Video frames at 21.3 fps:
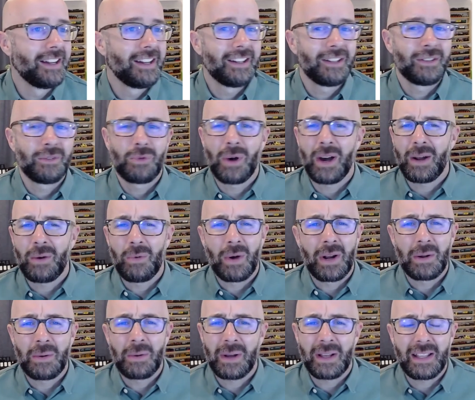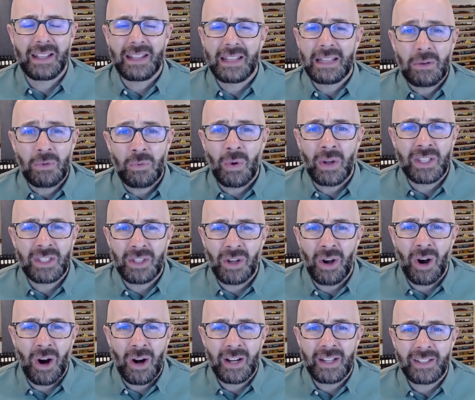what's the
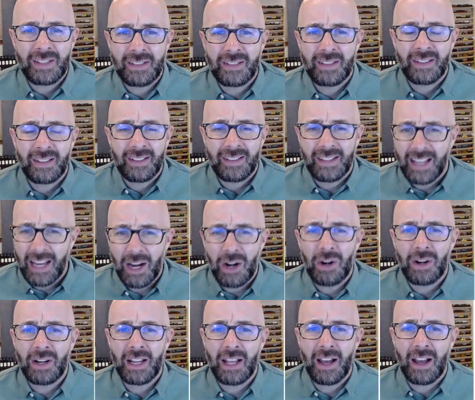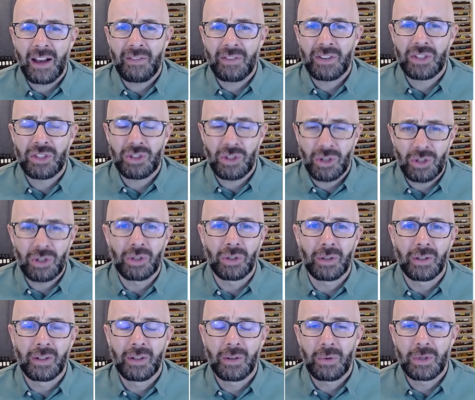hardest? The area of a
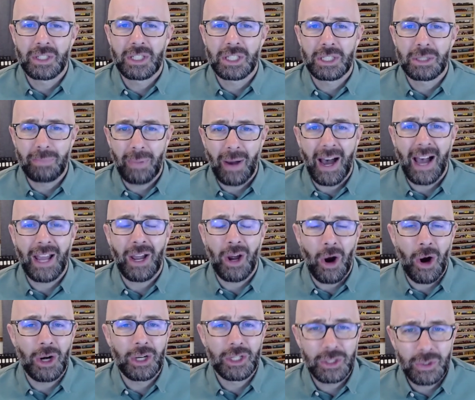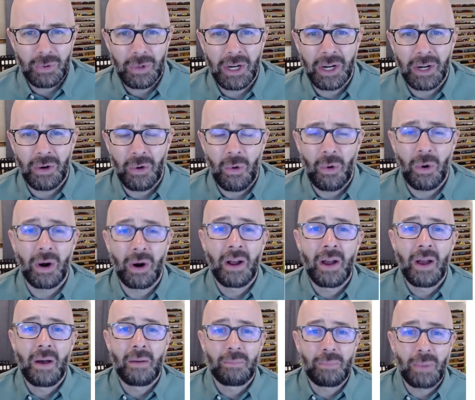circle, which is pi r squared, or
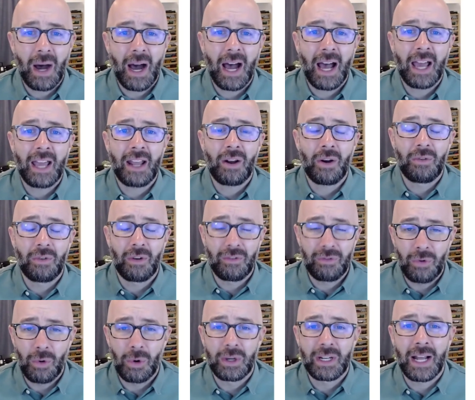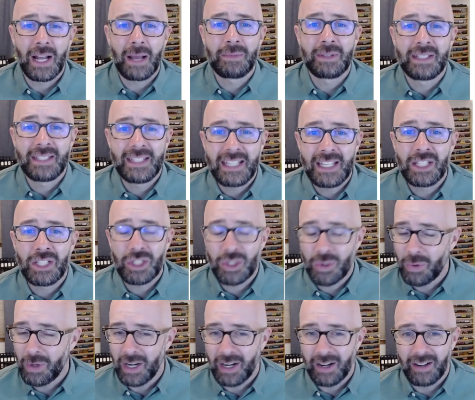pi over 4 times d
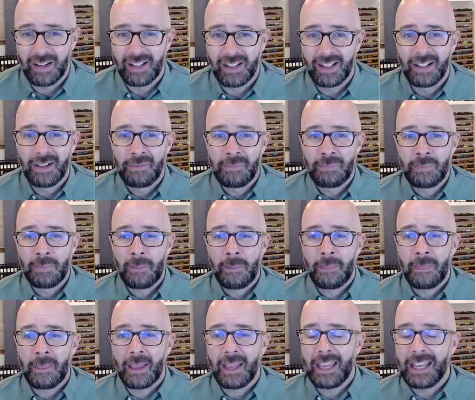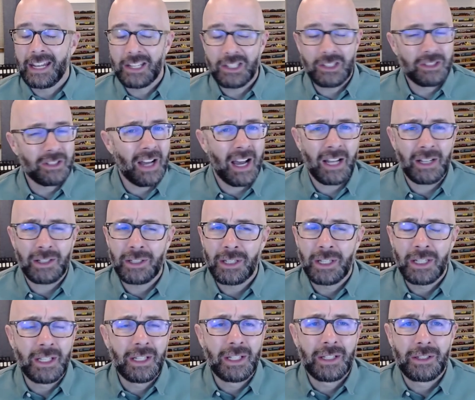squared. It is not
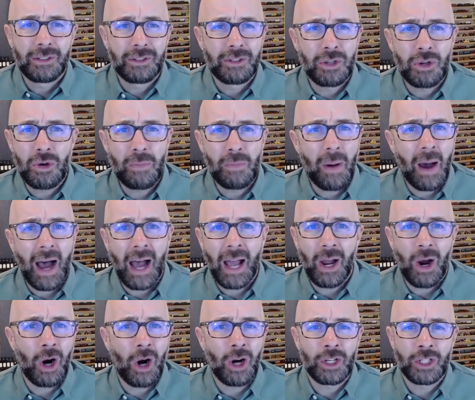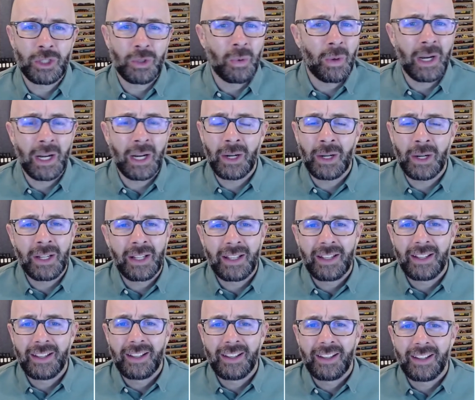2 pi r squared.
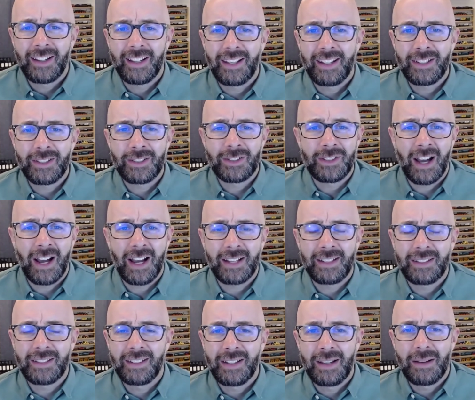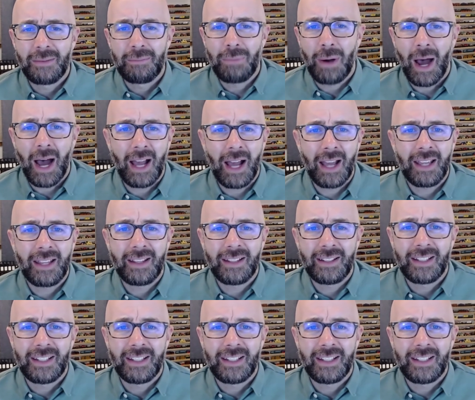It is not pi